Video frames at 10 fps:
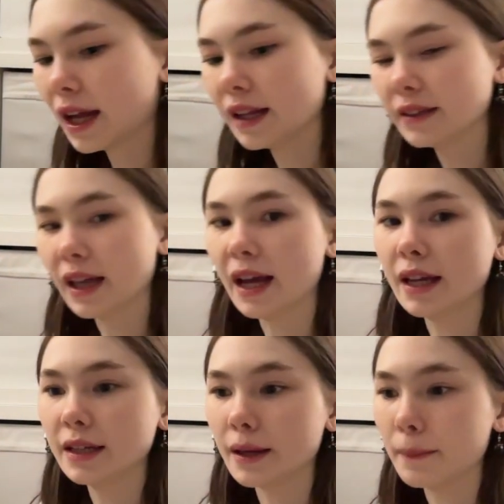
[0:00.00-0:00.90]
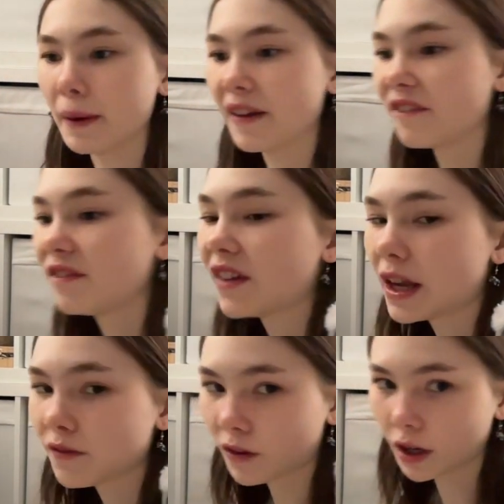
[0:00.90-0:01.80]
And then my
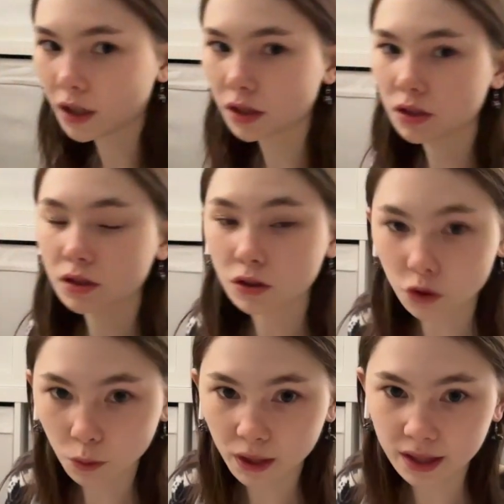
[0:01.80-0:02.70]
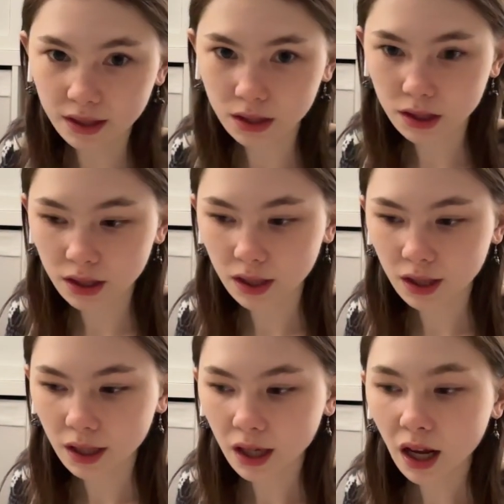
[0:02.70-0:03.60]
favorite twins
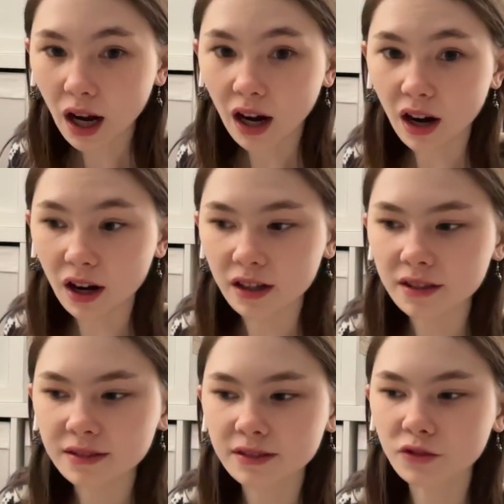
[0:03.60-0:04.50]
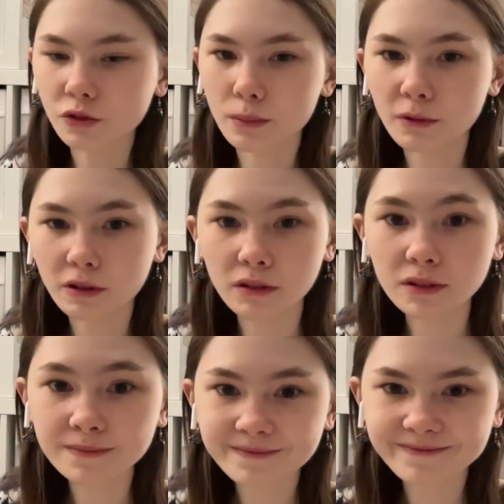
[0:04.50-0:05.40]
are, drumroll,